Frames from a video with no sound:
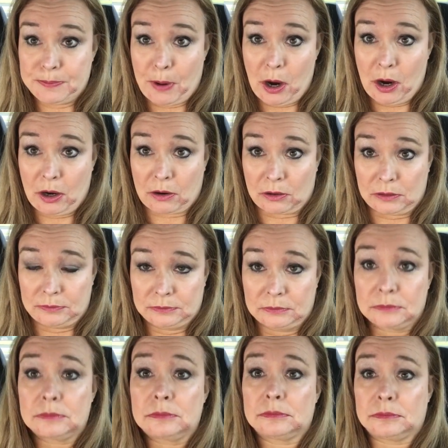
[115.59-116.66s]
Sparkle,
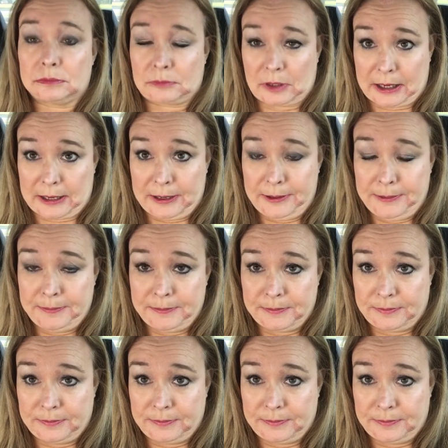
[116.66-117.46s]
okay?